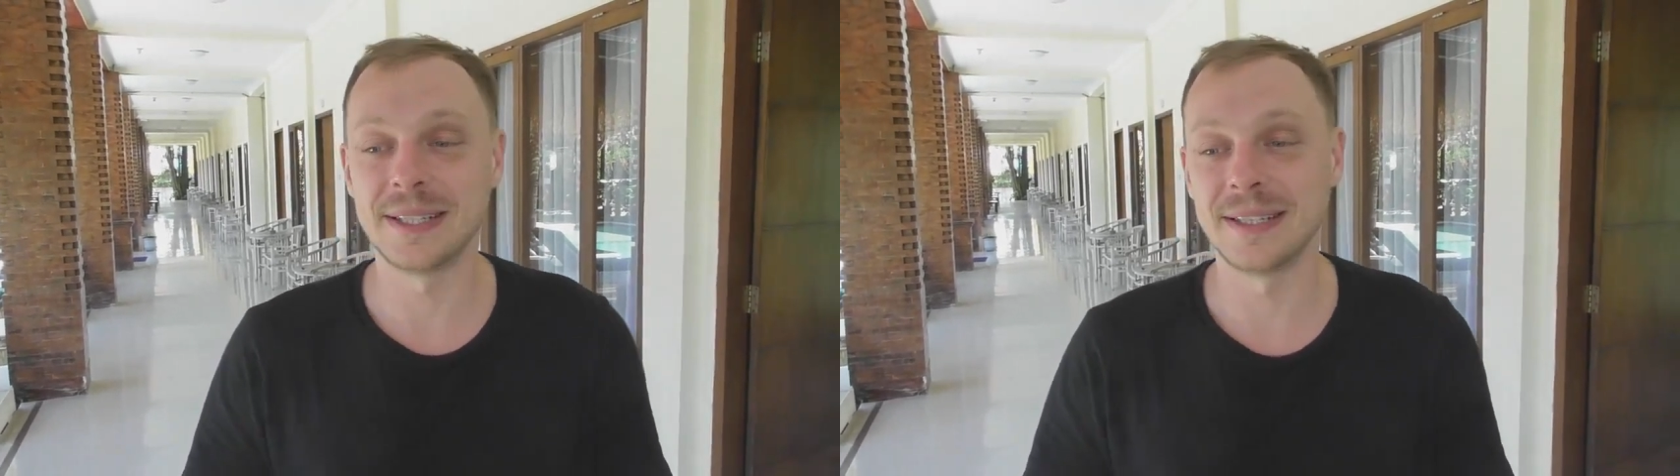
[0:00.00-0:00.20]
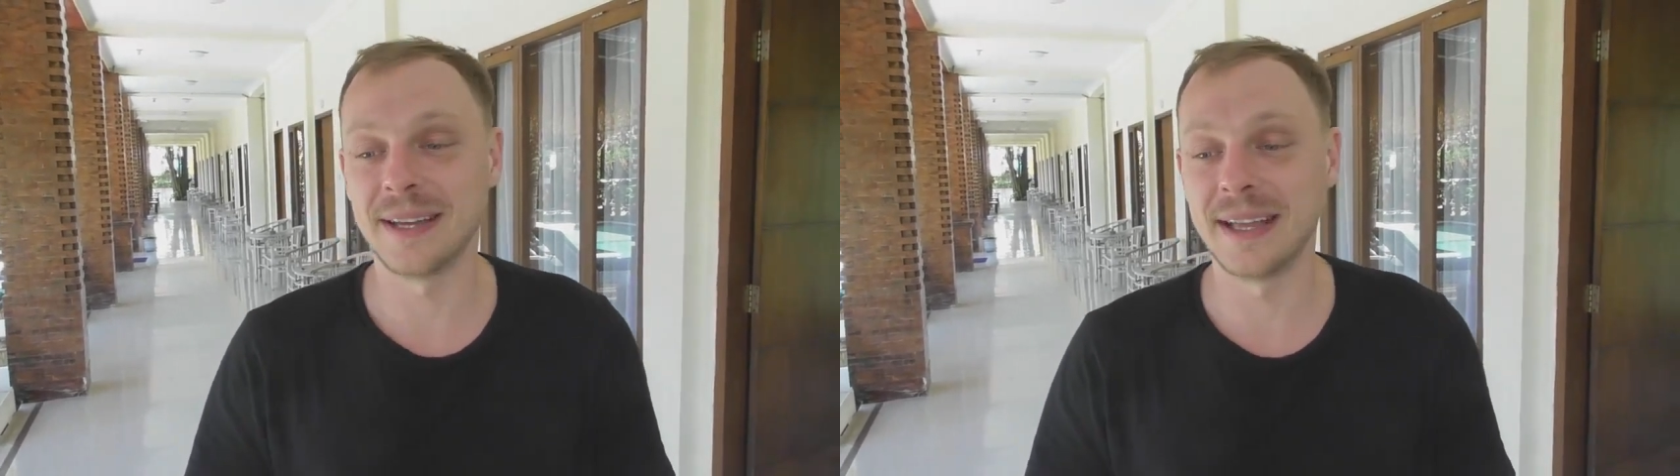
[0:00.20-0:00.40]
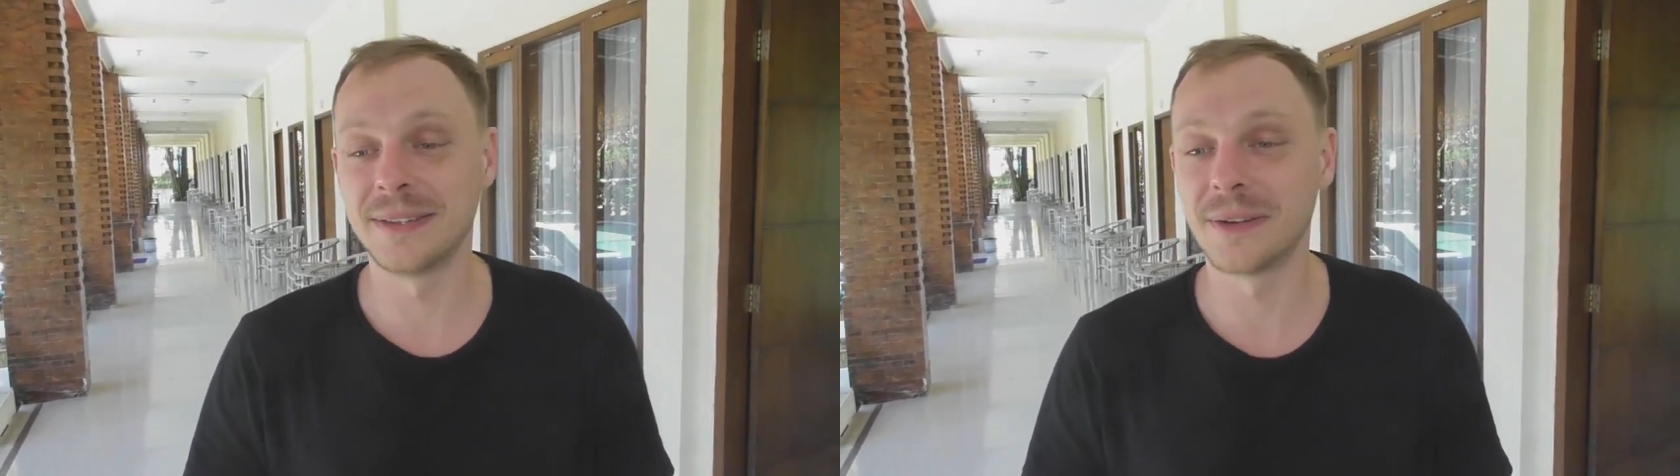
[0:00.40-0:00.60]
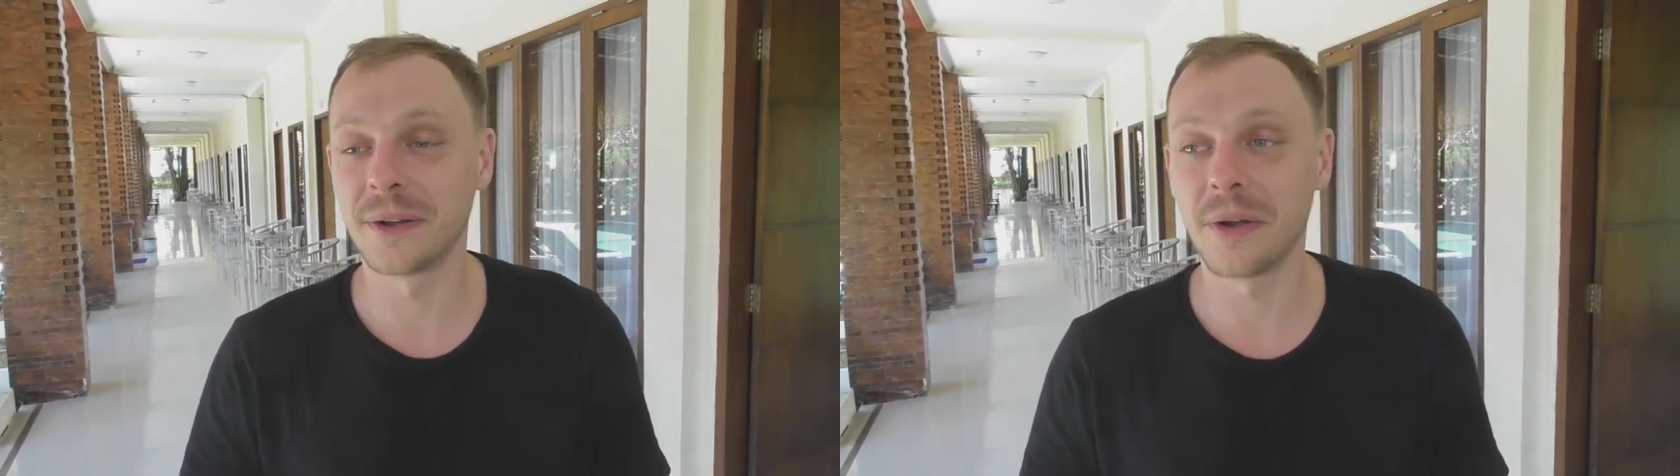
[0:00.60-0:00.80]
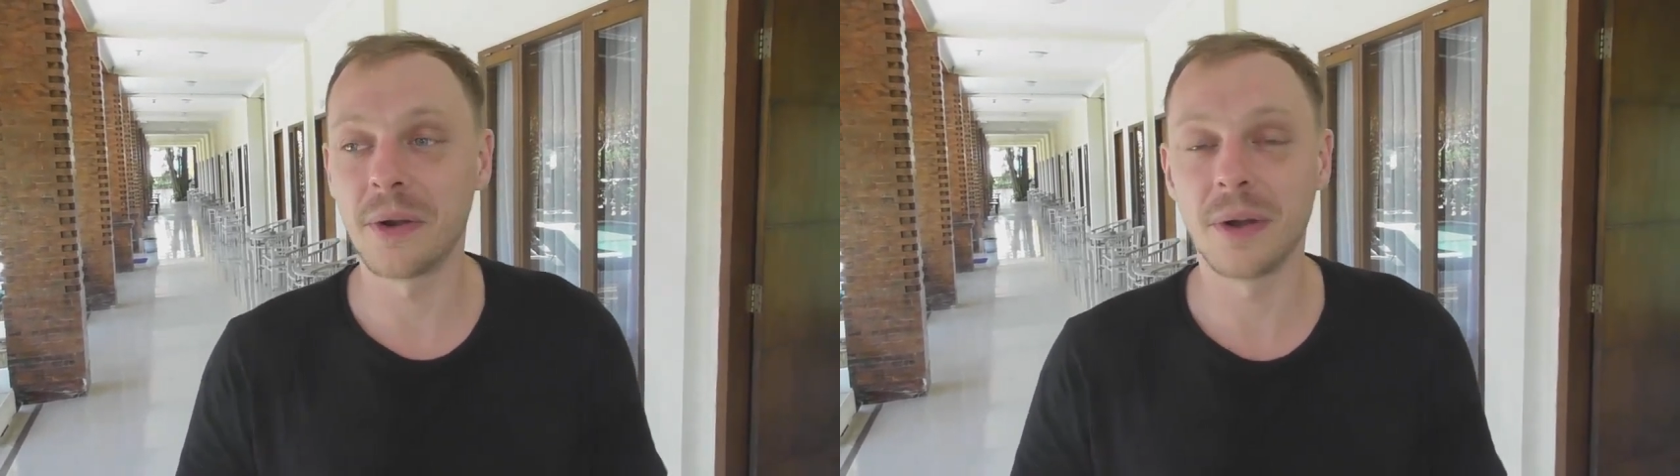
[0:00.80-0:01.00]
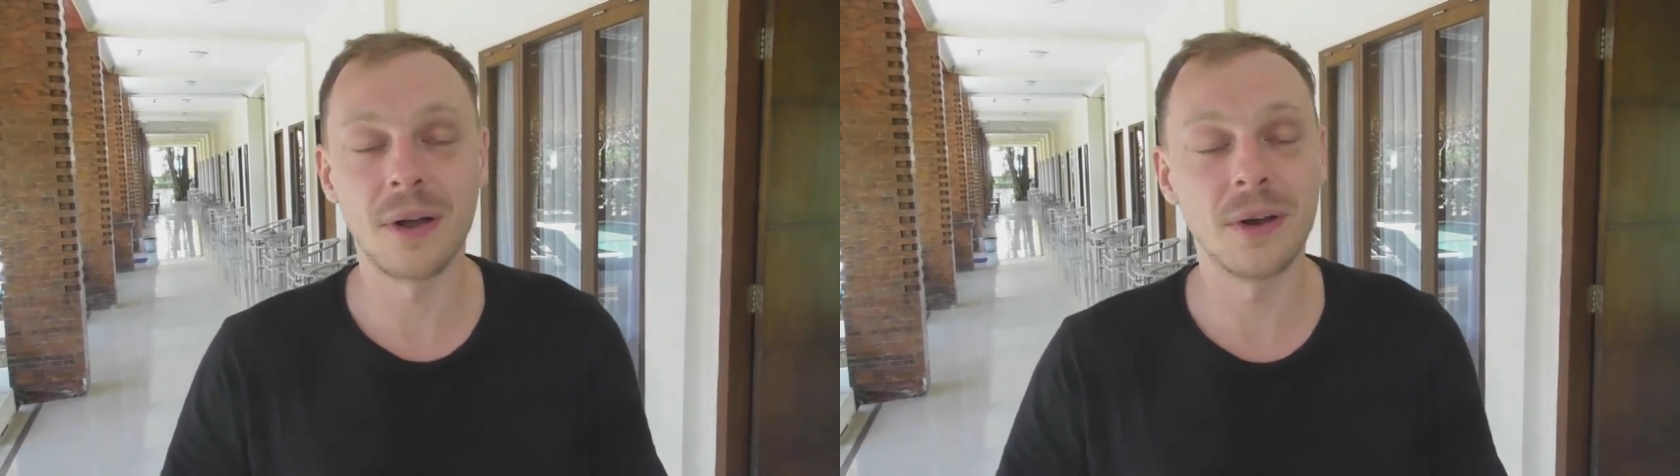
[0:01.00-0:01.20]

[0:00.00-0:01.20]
uh, and talk a, a